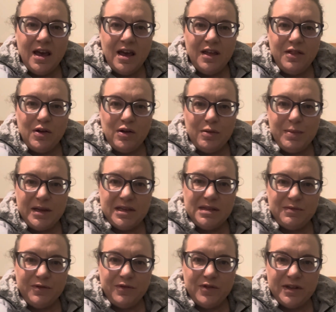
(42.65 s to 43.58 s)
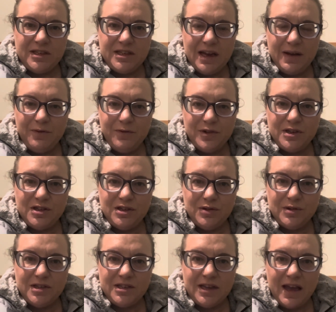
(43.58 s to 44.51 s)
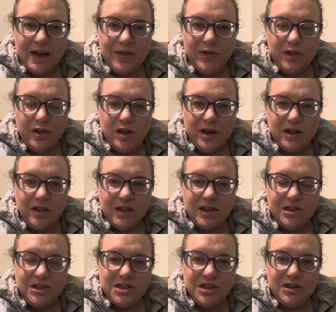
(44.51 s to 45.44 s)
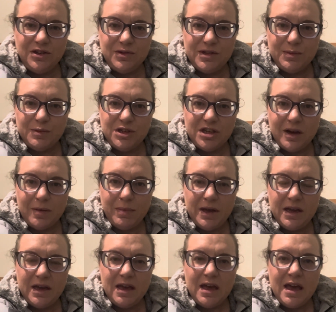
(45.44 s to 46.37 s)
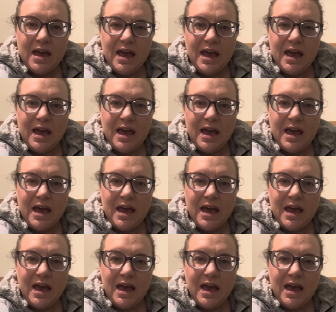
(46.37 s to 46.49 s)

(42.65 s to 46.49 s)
There will be some free time for students to have a long lunch and do some shopping.